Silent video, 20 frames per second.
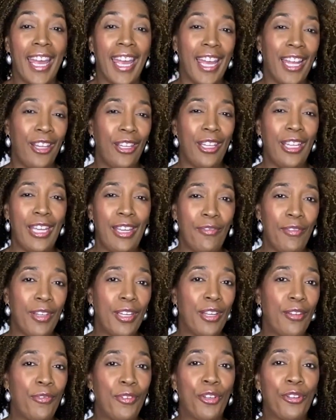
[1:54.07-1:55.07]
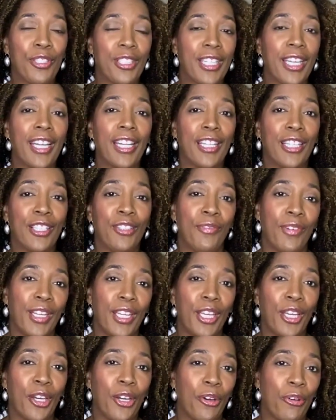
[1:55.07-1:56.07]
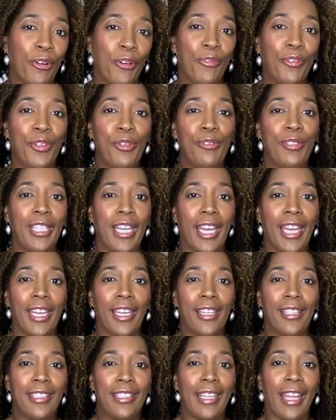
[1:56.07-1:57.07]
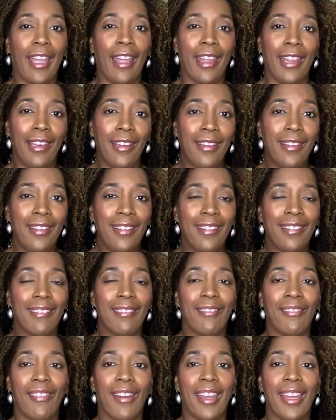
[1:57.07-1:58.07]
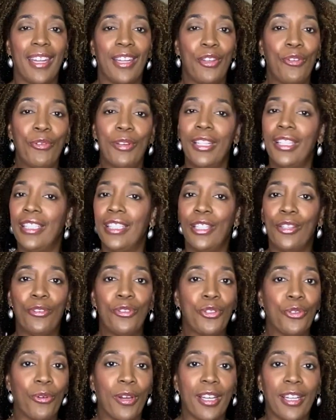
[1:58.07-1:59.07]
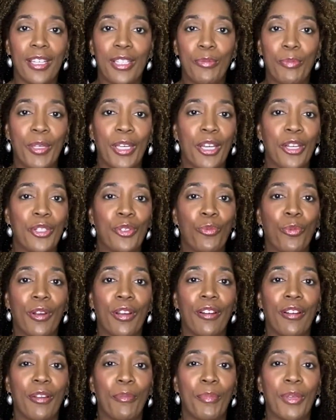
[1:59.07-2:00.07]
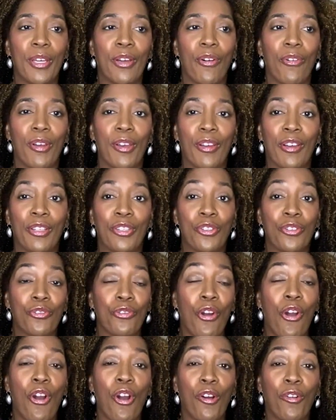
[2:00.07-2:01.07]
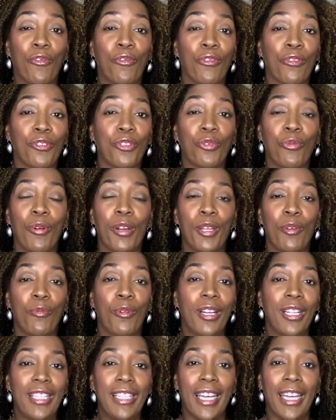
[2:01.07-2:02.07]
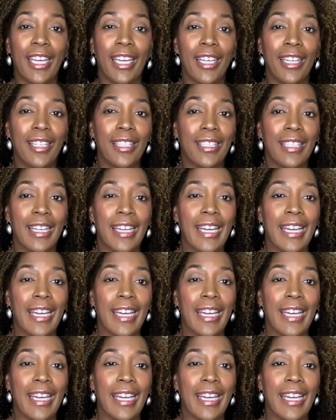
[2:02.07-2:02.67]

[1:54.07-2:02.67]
And even if you're seeing this video a few days in, right, you can still join us, because we're going to be going strong for twenty-one days.